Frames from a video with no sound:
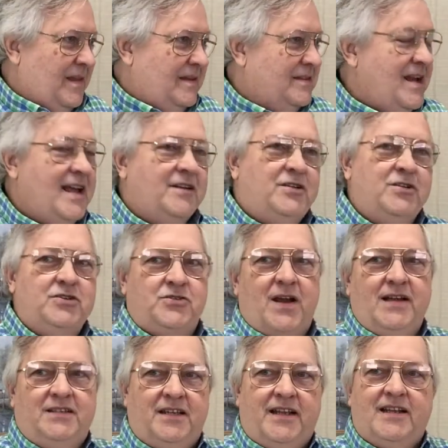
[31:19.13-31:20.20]
She had two
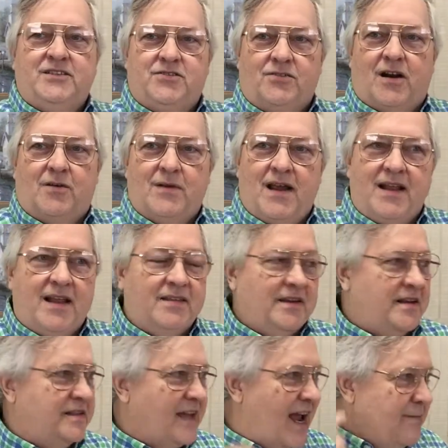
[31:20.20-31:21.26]
strikes against her already in the
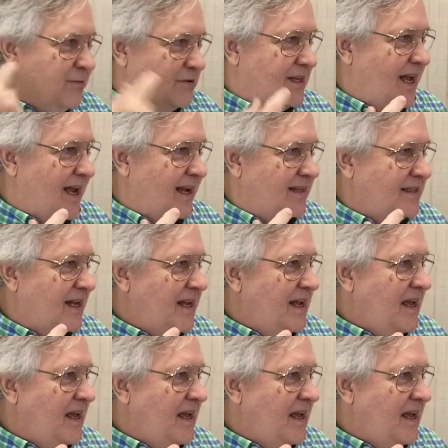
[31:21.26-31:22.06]
disciples' eyes.